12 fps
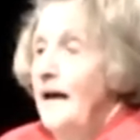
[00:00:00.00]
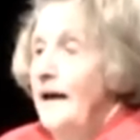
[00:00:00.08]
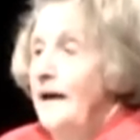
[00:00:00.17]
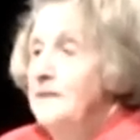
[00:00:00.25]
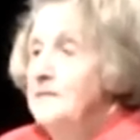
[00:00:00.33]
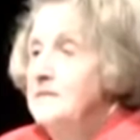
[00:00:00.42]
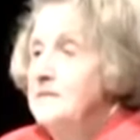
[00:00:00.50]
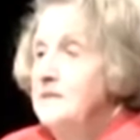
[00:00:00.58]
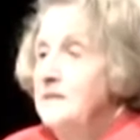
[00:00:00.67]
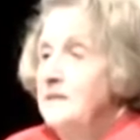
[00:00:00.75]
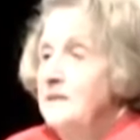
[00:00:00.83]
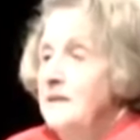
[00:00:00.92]
And
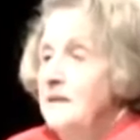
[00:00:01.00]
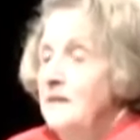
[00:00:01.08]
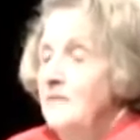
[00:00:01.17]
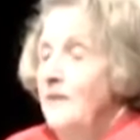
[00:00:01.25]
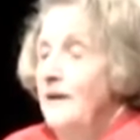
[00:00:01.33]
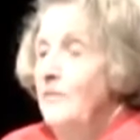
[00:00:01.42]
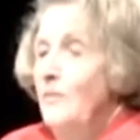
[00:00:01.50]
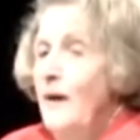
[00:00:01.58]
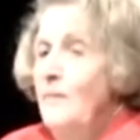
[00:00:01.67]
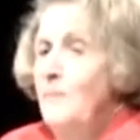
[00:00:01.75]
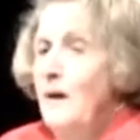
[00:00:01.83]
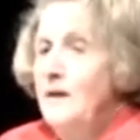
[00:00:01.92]
when
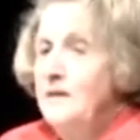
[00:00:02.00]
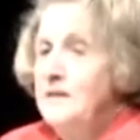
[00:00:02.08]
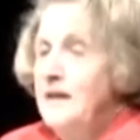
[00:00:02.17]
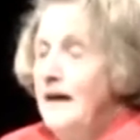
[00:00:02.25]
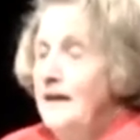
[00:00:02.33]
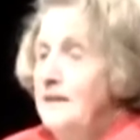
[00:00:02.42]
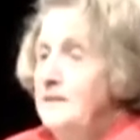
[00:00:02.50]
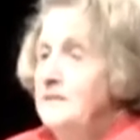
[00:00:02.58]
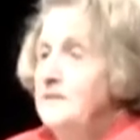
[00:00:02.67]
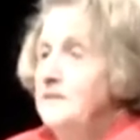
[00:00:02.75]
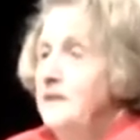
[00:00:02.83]
grandmother died,